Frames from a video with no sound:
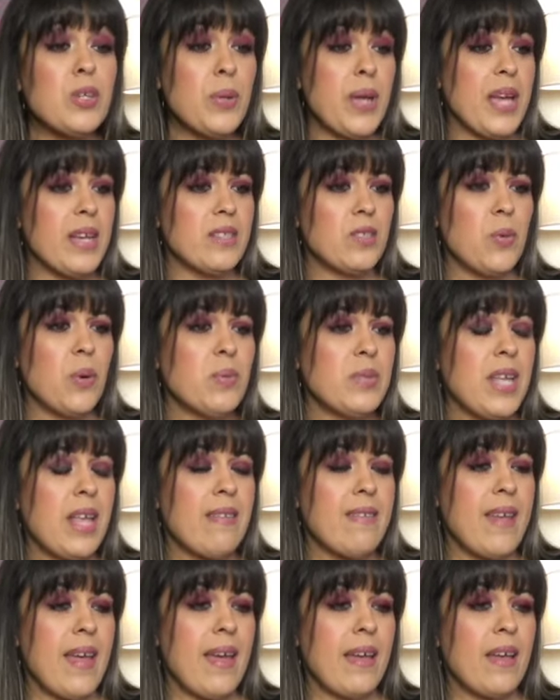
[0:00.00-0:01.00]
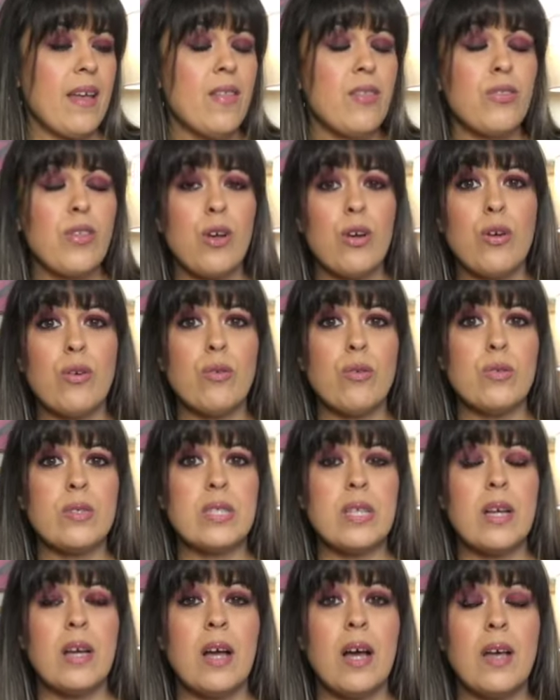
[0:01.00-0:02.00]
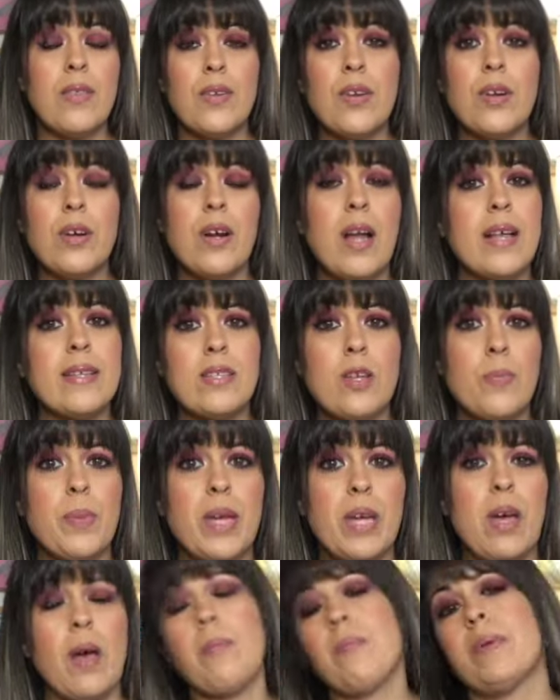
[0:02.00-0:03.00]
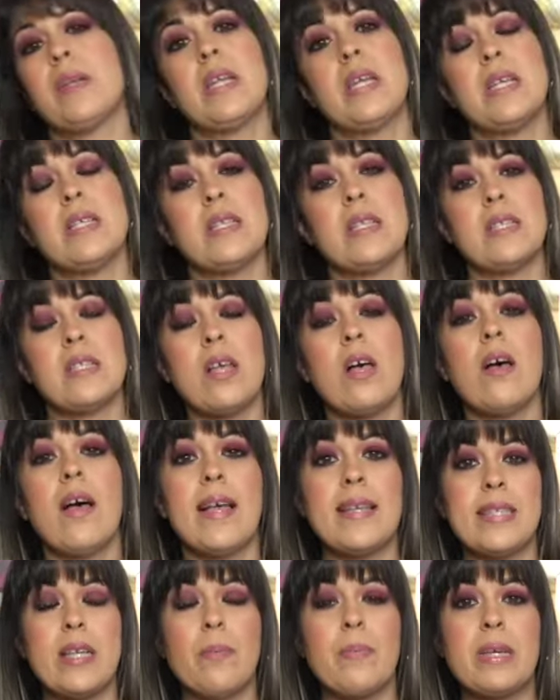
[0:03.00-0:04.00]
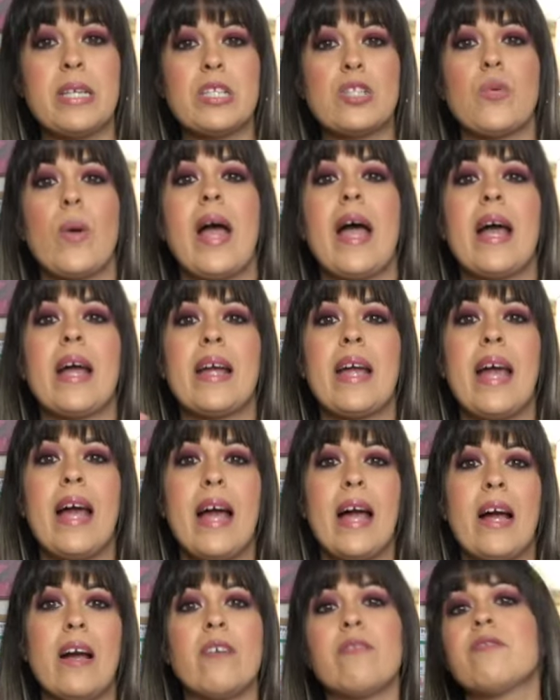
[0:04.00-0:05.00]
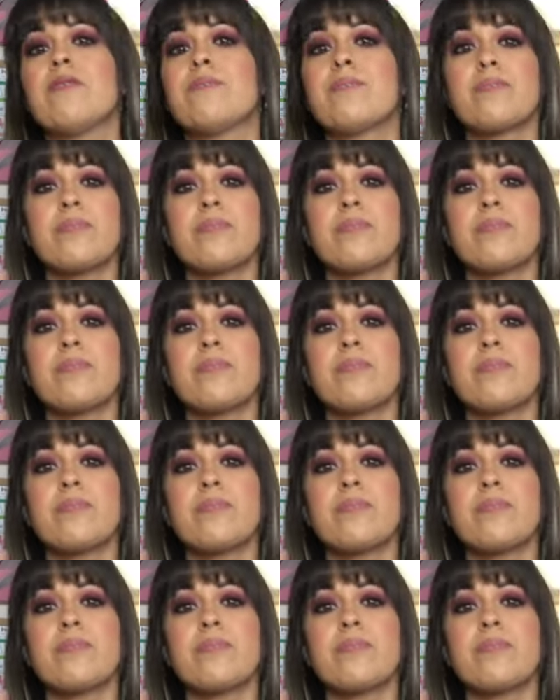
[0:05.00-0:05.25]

yes, what was I saying? Those other SLP companies that sell SLP swag have